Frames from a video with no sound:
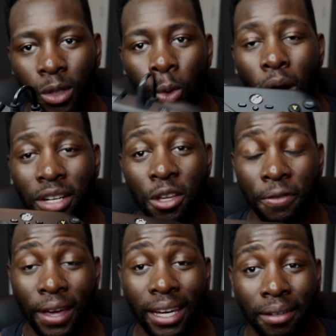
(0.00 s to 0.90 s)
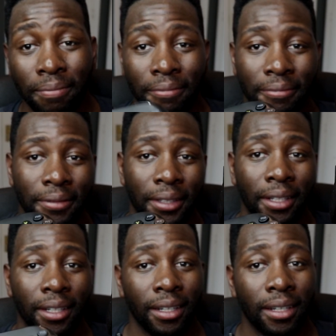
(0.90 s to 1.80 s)
what do you think?
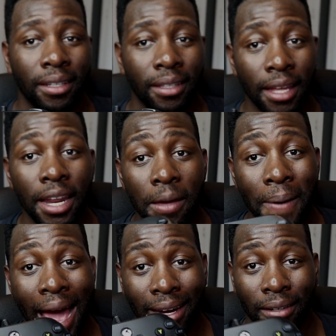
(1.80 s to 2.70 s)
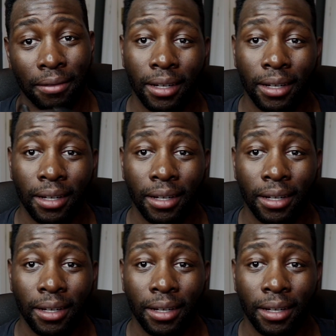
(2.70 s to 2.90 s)
The D-pad.